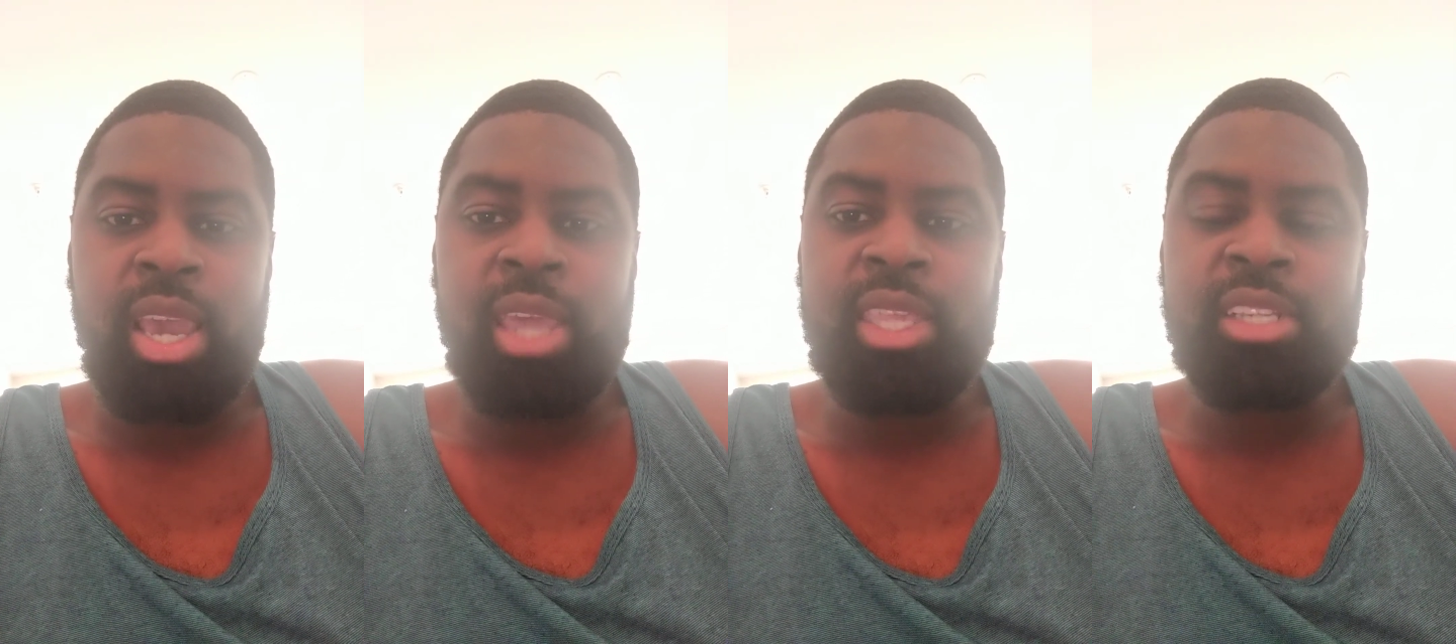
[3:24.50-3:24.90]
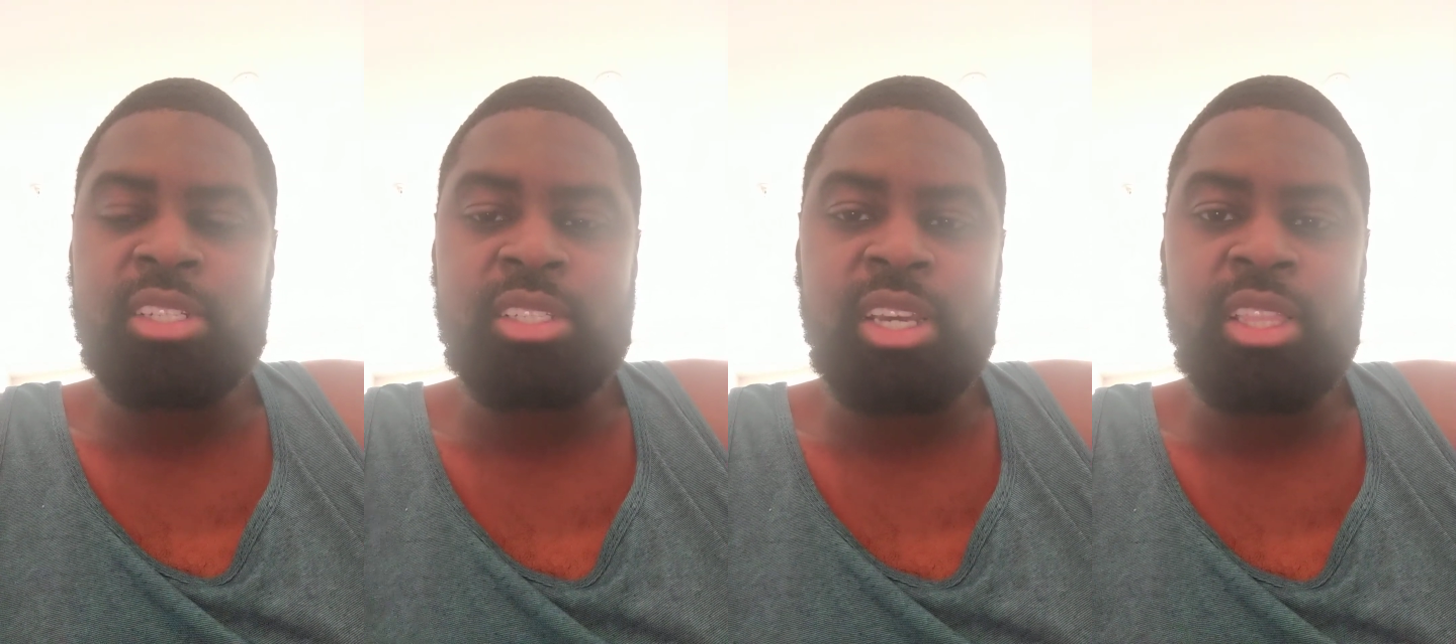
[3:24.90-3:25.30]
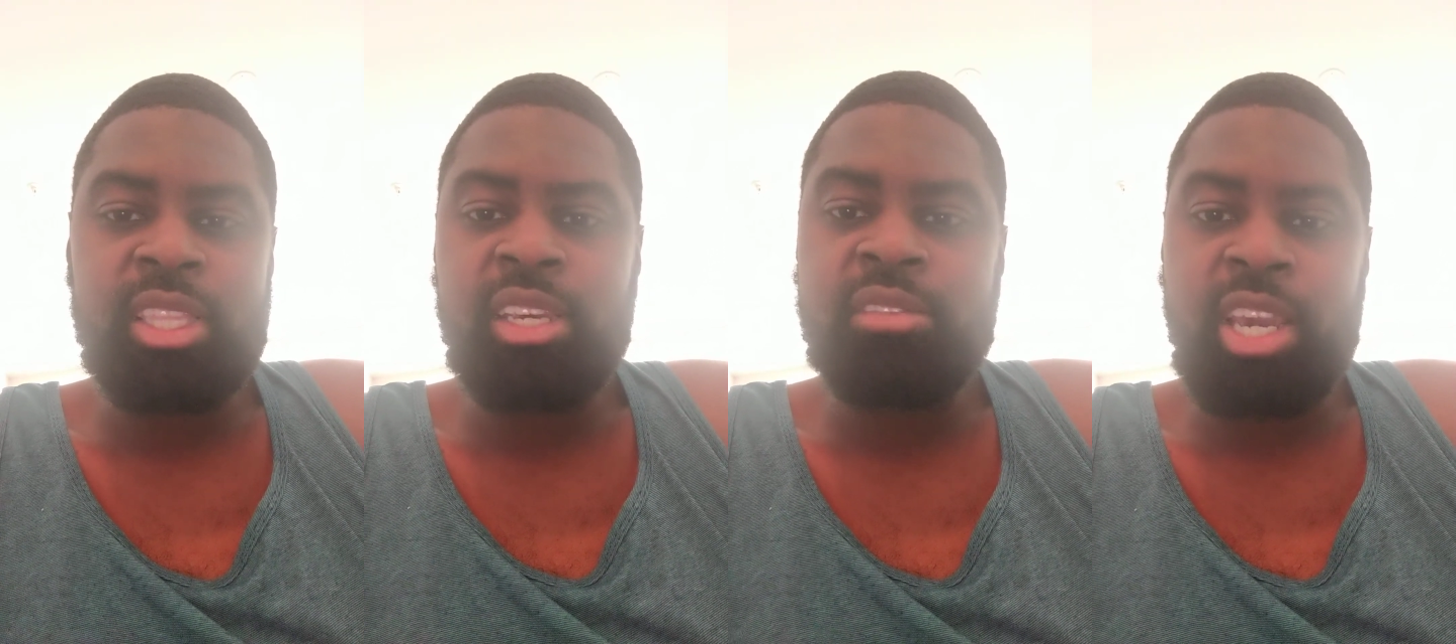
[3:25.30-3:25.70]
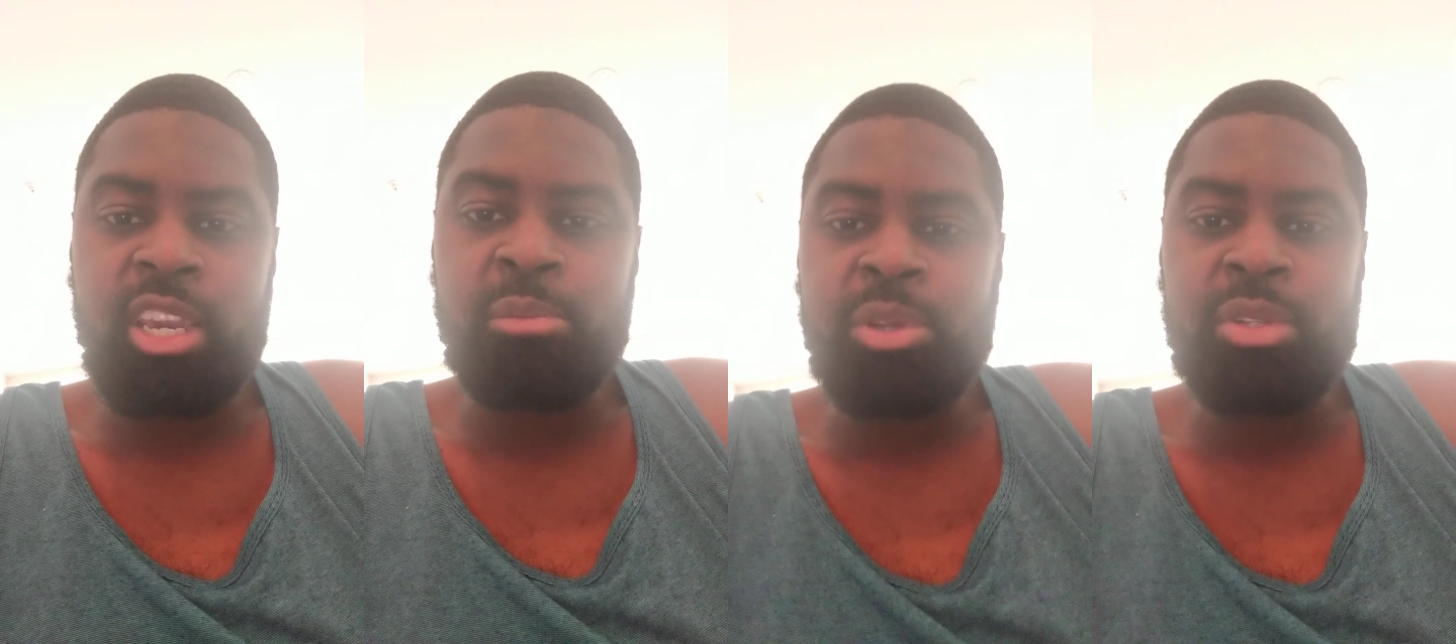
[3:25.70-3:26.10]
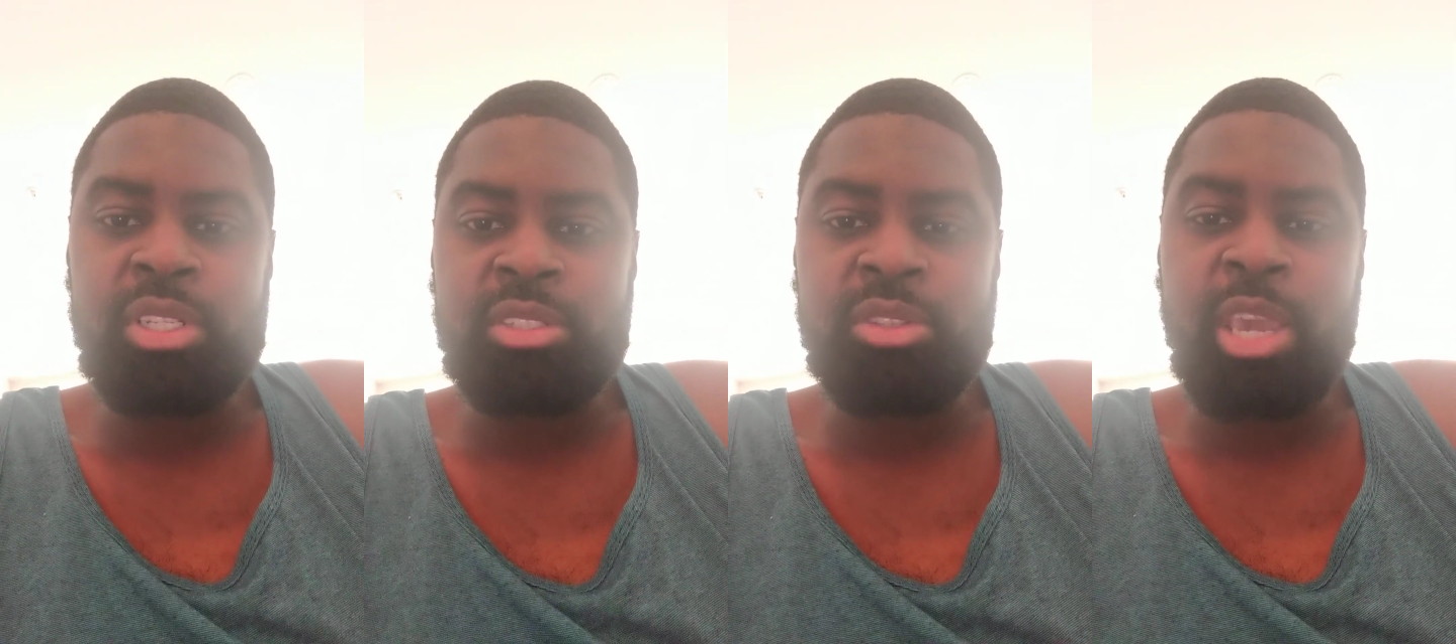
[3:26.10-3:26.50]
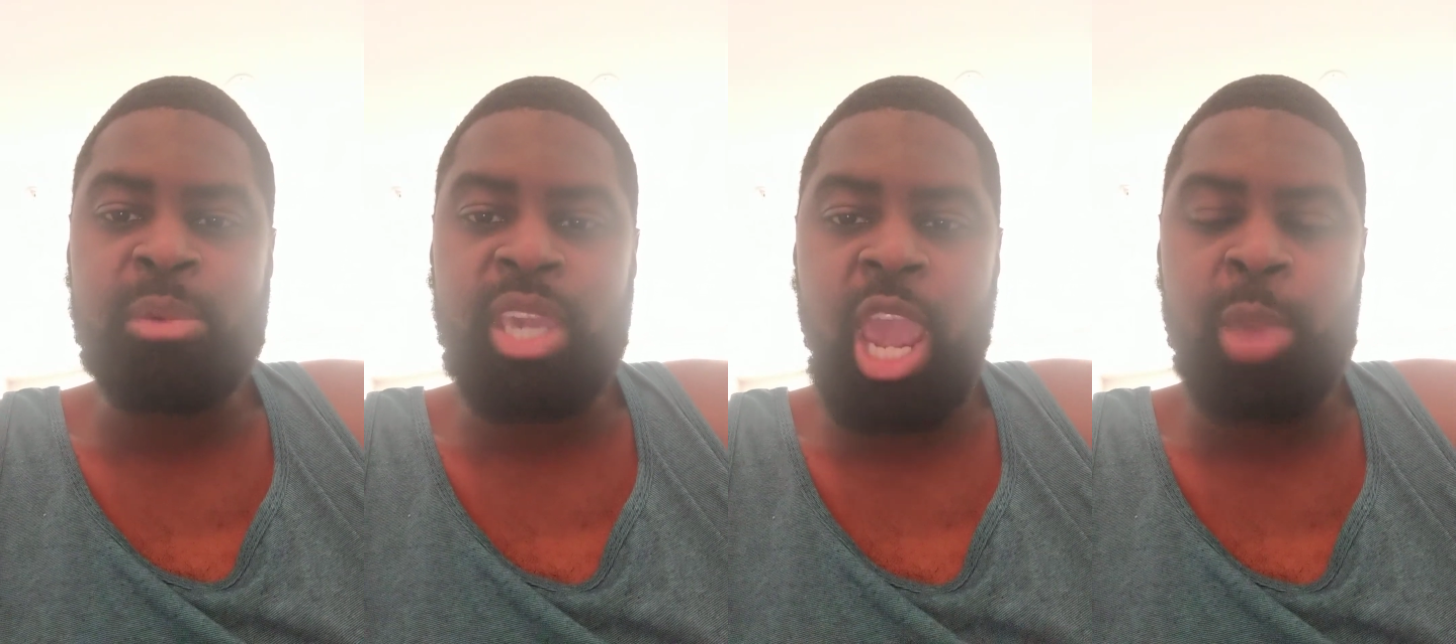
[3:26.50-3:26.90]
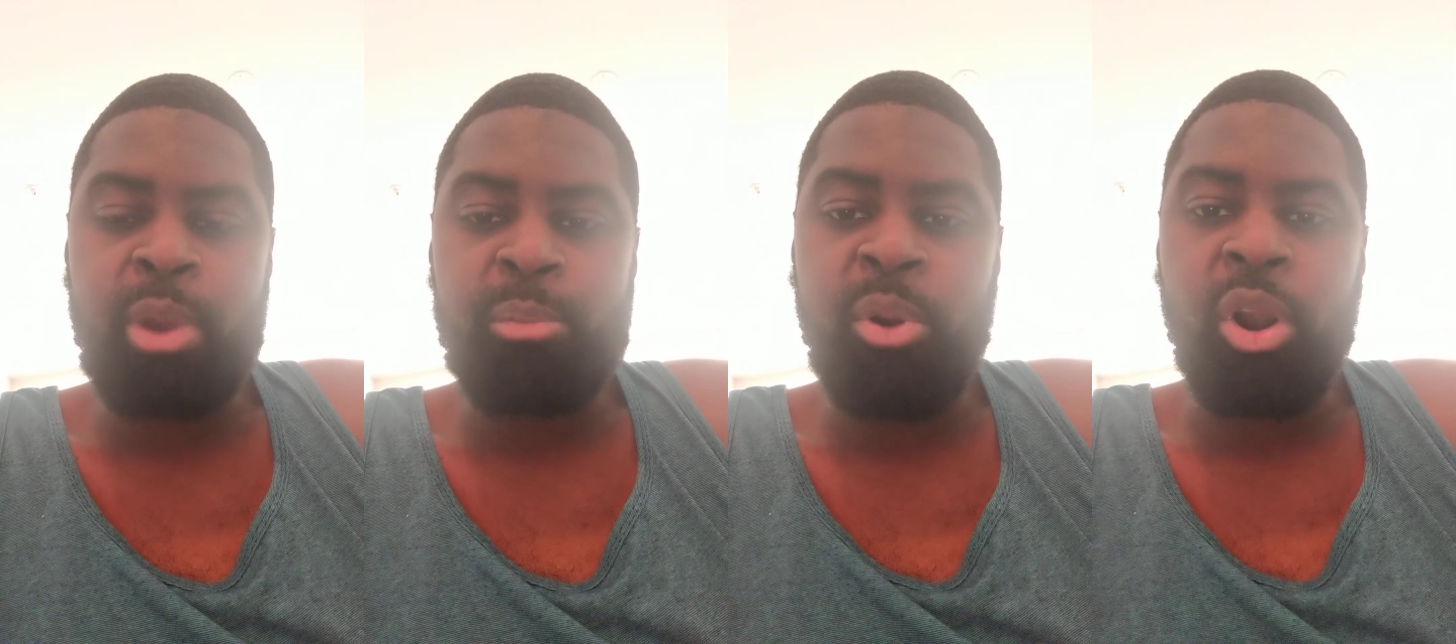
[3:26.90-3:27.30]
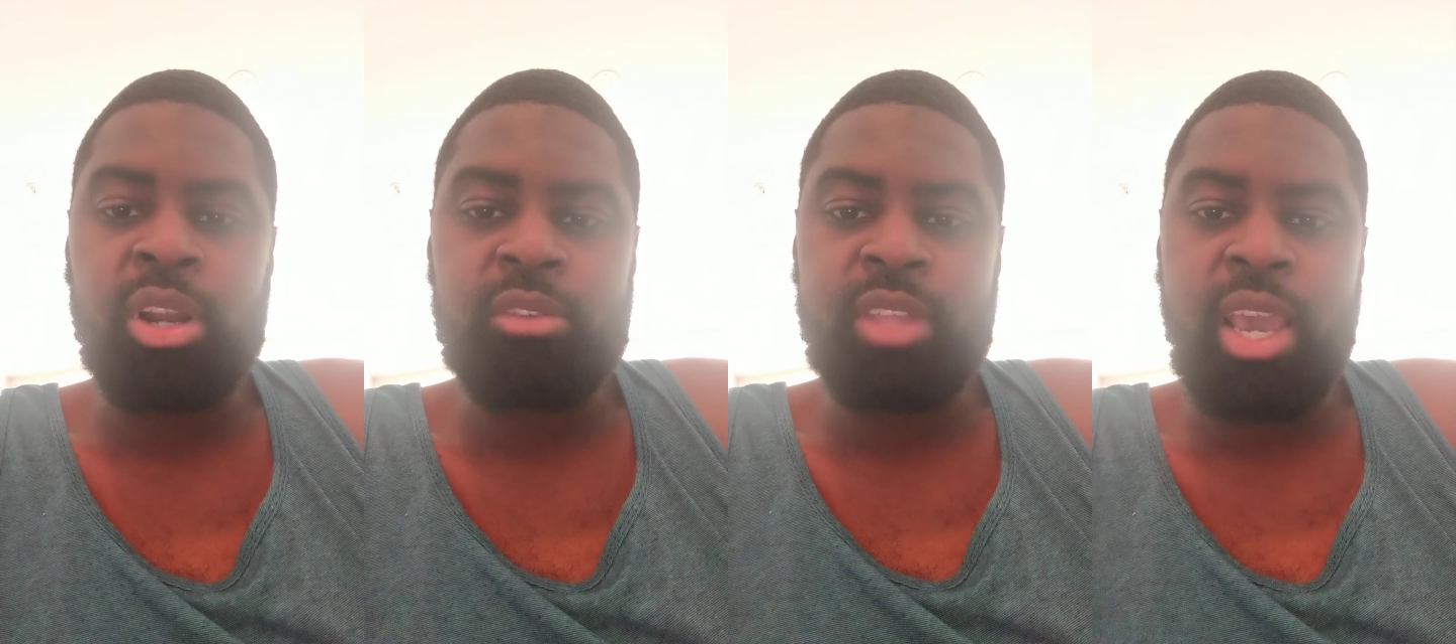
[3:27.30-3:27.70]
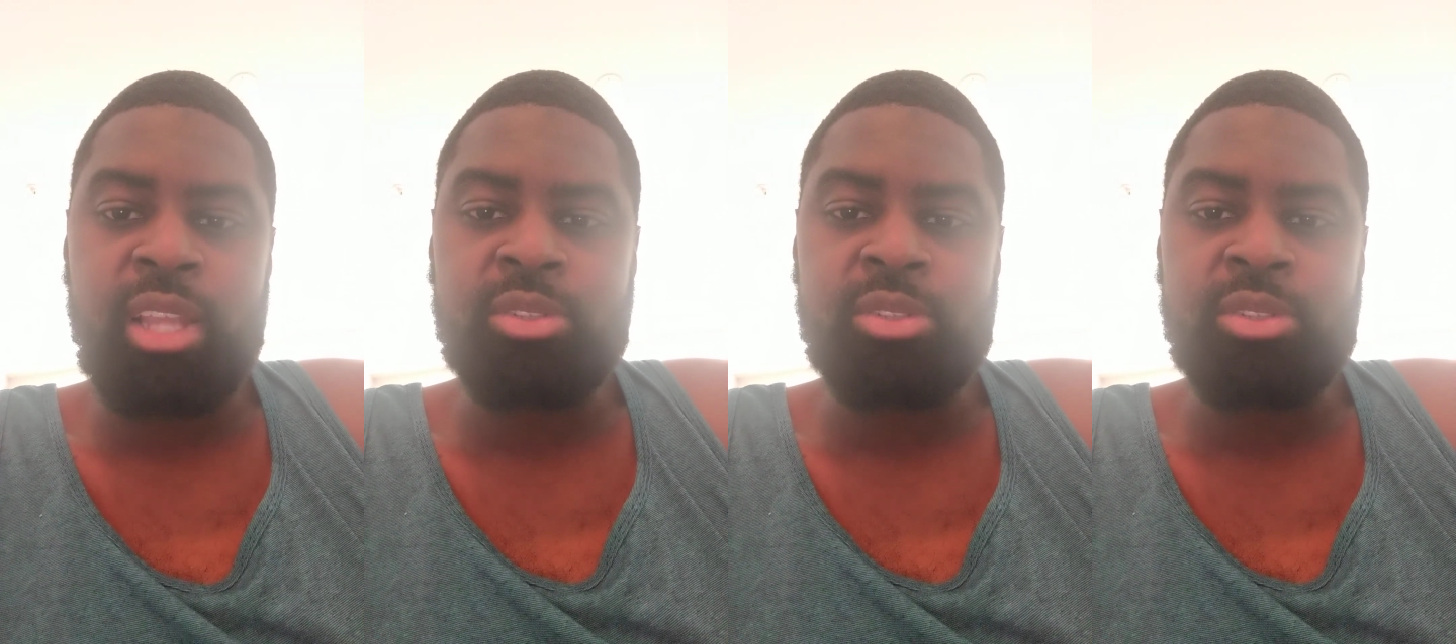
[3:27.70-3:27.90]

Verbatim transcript: and they just couldn't leave that community. So they became a part of that.